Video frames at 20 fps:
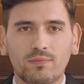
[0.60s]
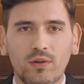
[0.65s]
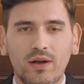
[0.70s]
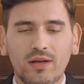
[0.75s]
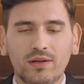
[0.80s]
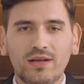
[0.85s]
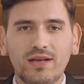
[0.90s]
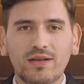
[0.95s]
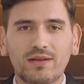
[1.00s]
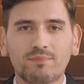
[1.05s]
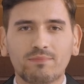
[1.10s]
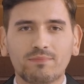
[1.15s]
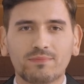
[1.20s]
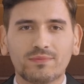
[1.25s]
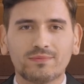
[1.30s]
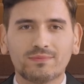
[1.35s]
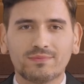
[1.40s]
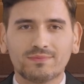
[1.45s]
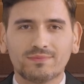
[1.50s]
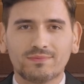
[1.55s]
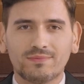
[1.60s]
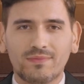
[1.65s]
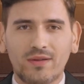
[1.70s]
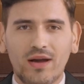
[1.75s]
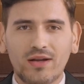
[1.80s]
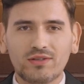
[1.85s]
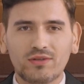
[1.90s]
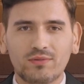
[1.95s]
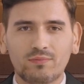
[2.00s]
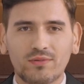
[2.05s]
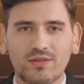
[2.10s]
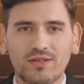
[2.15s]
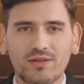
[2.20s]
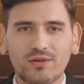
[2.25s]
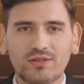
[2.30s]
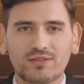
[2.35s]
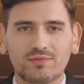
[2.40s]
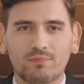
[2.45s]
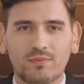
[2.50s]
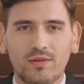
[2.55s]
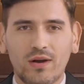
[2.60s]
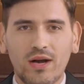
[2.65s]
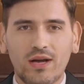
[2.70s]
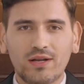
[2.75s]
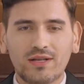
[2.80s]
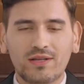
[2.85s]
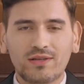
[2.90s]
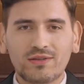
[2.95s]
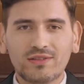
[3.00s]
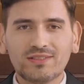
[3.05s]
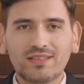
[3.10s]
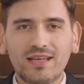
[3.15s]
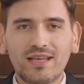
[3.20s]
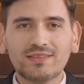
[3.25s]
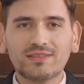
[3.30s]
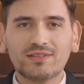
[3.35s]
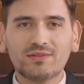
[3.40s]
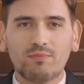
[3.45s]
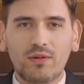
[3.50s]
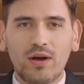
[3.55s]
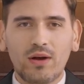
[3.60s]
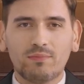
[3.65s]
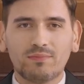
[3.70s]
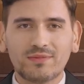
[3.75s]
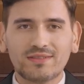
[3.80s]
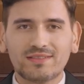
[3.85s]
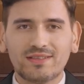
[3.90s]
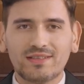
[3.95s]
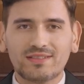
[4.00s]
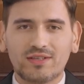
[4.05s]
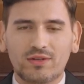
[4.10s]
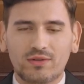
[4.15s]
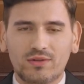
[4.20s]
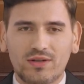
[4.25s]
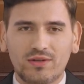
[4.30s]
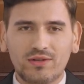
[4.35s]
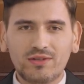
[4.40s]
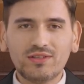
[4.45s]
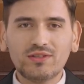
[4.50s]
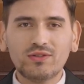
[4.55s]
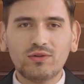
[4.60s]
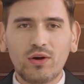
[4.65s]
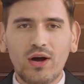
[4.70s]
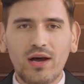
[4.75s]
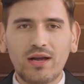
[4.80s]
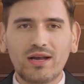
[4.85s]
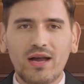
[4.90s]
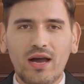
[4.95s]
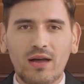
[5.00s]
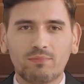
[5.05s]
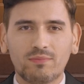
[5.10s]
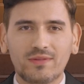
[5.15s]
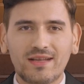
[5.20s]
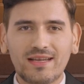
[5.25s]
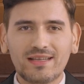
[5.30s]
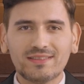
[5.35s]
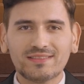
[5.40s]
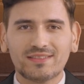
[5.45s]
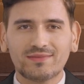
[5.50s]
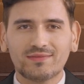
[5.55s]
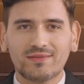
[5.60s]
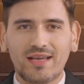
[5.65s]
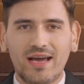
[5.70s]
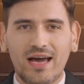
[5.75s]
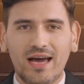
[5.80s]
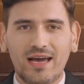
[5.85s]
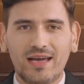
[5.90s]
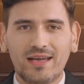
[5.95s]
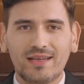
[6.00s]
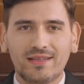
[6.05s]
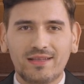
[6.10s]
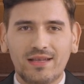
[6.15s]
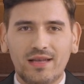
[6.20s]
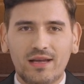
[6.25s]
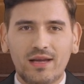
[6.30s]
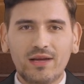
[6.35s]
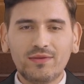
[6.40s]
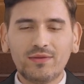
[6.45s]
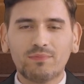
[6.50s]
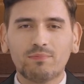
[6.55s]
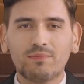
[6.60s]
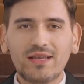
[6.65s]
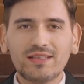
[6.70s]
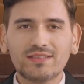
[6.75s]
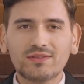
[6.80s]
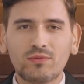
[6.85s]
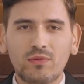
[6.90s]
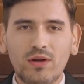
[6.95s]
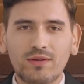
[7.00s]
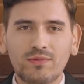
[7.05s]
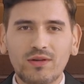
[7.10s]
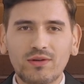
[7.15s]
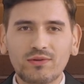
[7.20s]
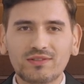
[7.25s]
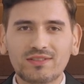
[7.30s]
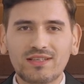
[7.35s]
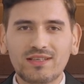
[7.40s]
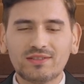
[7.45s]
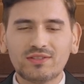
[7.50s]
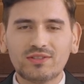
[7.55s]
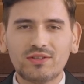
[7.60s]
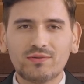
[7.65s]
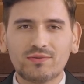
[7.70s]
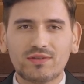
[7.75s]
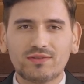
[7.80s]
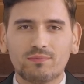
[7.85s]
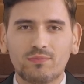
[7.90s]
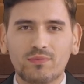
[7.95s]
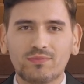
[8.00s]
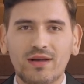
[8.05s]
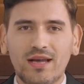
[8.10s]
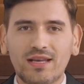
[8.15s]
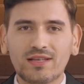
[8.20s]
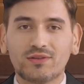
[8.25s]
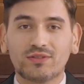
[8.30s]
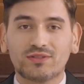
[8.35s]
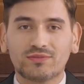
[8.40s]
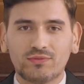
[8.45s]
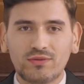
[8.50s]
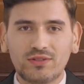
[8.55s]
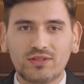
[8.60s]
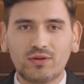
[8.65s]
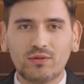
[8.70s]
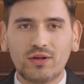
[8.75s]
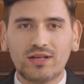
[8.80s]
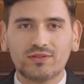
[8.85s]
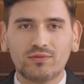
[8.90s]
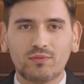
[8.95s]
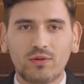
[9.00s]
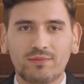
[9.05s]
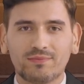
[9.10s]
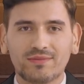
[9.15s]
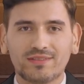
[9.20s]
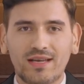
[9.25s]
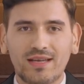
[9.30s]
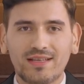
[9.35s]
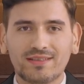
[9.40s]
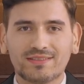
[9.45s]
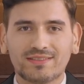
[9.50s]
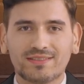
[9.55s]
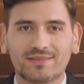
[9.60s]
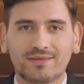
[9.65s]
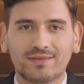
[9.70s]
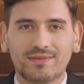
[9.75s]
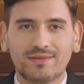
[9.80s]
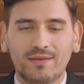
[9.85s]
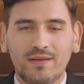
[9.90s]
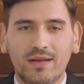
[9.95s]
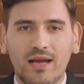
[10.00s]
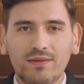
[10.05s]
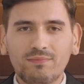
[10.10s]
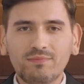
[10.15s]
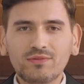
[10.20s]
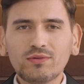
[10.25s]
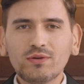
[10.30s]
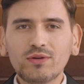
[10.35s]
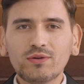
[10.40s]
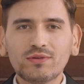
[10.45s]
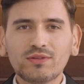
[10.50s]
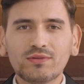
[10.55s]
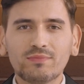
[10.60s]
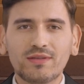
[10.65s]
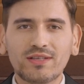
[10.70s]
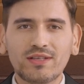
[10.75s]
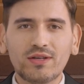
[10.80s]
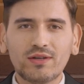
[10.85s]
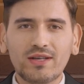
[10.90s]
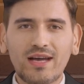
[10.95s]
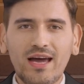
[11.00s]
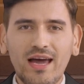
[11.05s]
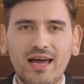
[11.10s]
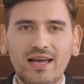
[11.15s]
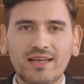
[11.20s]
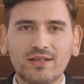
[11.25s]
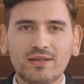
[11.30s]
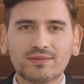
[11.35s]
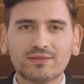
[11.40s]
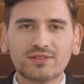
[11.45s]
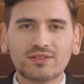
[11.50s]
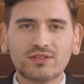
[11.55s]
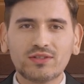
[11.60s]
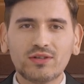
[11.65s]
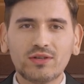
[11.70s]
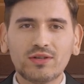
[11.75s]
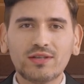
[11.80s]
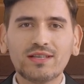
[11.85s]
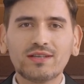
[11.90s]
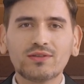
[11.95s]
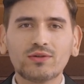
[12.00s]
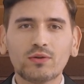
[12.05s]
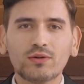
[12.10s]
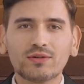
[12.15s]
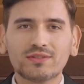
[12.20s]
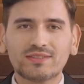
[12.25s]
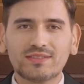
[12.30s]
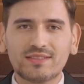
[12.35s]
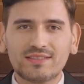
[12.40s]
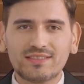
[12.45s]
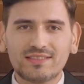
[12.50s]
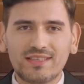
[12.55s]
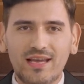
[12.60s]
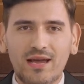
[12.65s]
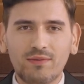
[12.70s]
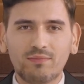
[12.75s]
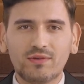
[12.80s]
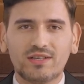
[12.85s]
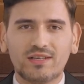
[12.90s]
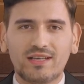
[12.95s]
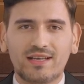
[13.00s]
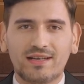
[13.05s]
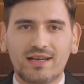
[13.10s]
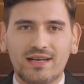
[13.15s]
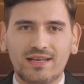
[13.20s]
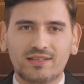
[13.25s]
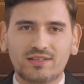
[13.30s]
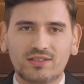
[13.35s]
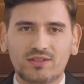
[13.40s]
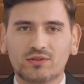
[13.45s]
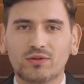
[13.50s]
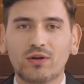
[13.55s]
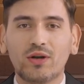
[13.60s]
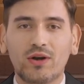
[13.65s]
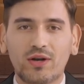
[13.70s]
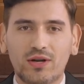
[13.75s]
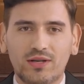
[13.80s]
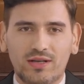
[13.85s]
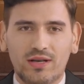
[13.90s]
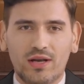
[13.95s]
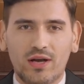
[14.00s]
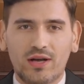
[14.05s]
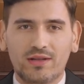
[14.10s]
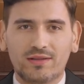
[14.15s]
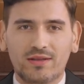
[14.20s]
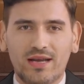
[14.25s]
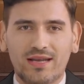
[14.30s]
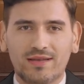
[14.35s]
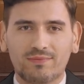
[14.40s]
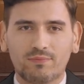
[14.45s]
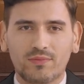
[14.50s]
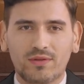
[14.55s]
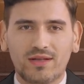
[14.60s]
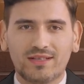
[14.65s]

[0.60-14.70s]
Welcome, entrepreneurs, bloggers, and small business owners to our comprehensive guide on the best web hosting service providers for U.S. websites. I'm thrilled to be your guide on this journey towards establishing a strong online